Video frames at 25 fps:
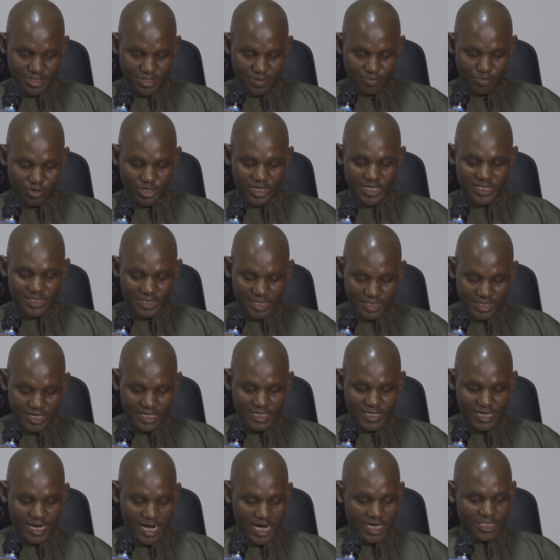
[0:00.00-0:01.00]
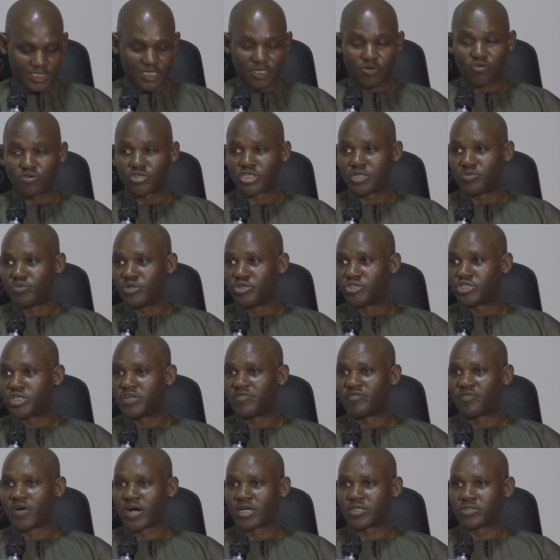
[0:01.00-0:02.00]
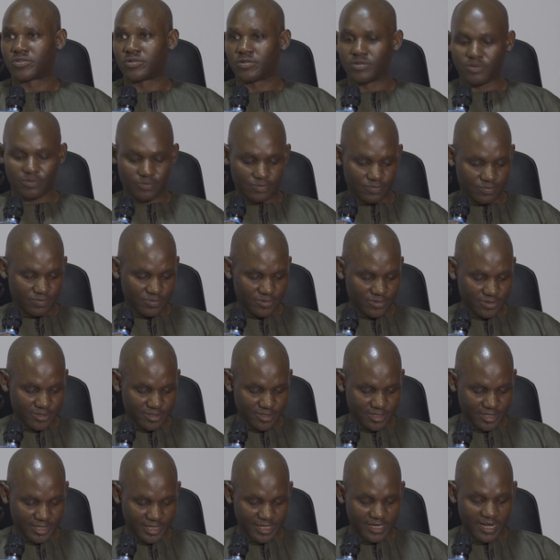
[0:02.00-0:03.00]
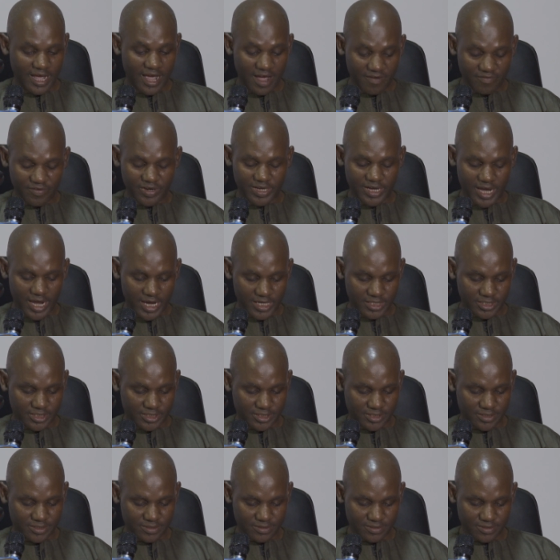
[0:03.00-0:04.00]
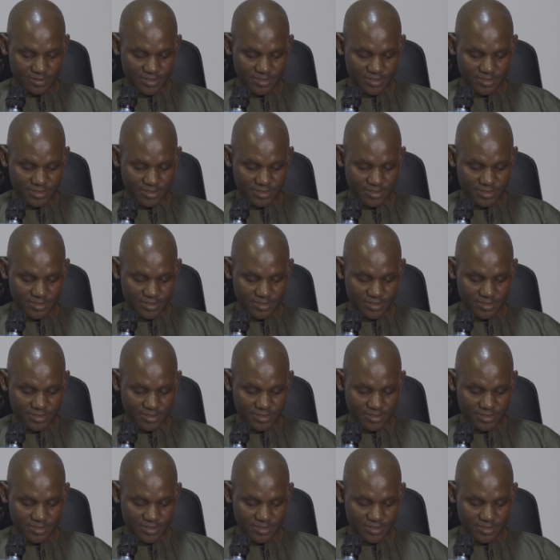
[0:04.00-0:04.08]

but it certainly has a contributory factor in every case,